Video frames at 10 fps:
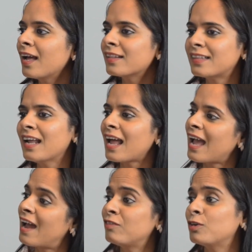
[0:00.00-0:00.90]
Then I
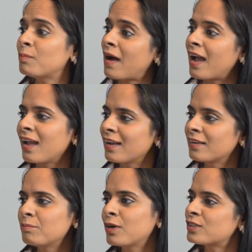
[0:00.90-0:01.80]
have to buy,
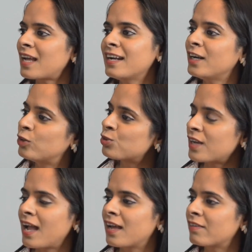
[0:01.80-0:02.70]
because I need to
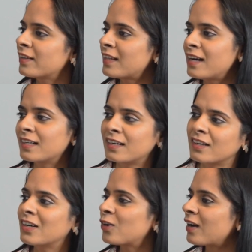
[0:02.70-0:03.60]
share with
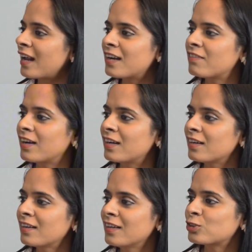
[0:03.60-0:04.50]
editor or anyone.
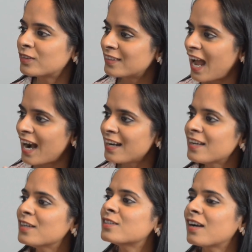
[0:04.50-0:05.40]
So that
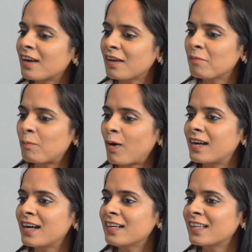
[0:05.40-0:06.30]
is an
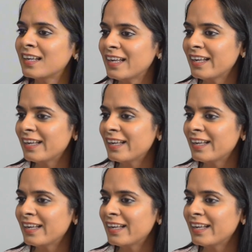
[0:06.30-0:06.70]
important thing.